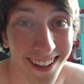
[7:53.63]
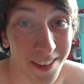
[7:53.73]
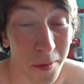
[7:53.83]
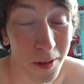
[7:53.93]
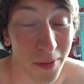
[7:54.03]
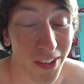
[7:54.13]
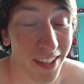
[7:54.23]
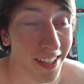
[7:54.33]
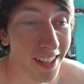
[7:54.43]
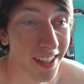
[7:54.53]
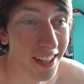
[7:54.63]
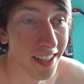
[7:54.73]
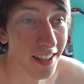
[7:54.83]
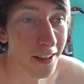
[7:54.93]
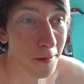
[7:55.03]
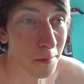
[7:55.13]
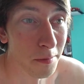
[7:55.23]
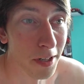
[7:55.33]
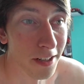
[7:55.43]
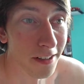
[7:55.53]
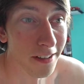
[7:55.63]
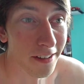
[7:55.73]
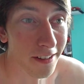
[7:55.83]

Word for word: at the moment. But